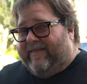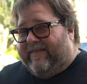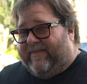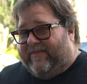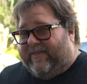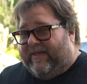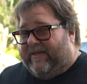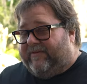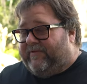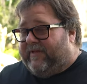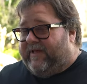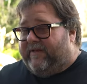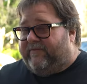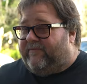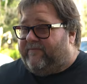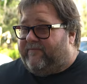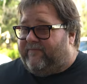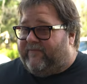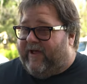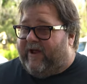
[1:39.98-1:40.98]
this is
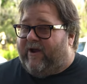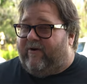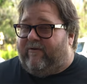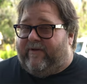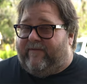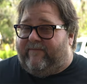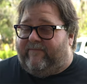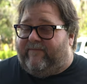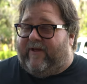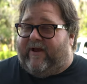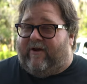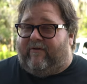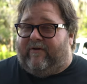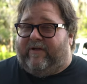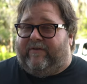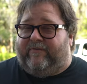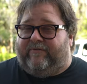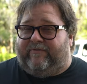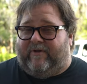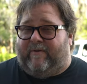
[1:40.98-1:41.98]
very,
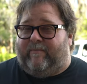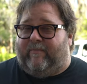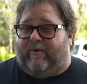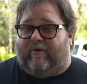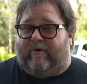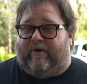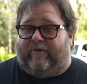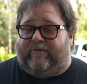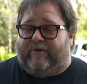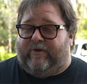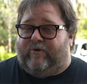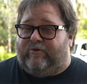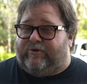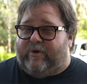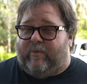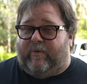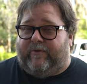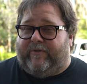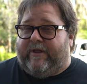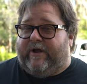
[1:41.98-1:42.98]
very similar. It's
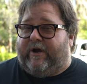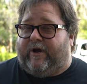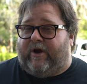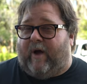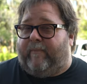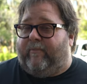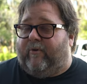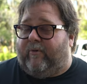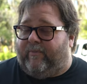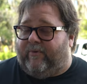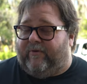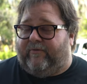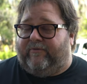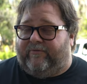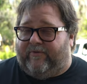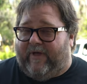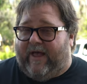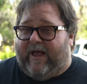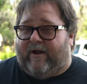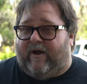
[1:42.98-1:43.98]
usually within a couple
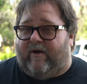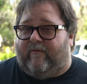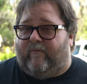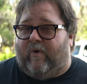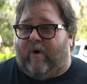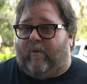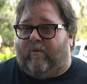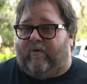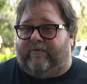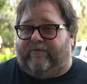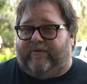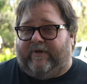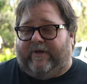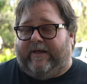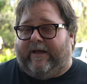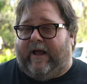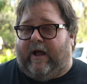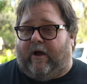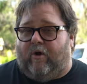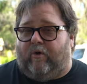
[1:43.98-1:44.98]
percent of what we're
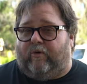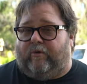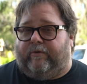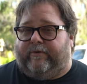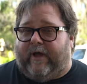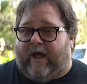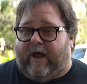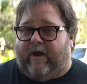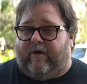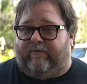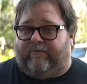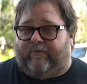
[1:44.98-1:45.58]
seeing at local tire